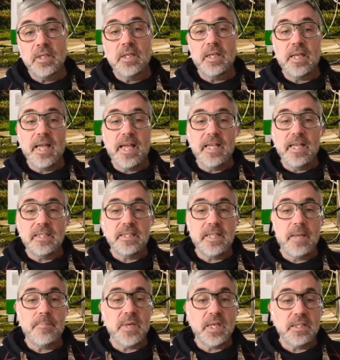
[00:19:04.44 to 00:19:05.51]
you aren't
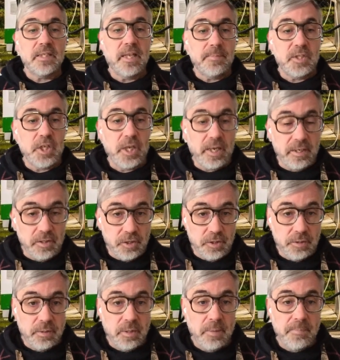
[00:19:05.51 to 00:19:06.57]
really changing
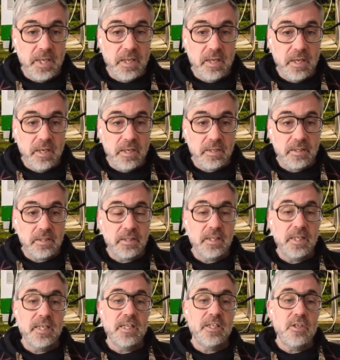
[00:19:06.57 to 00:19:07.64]
a
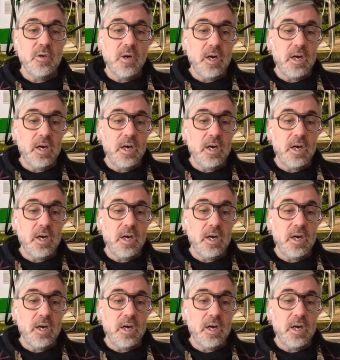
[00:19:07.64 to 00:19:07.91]
lot,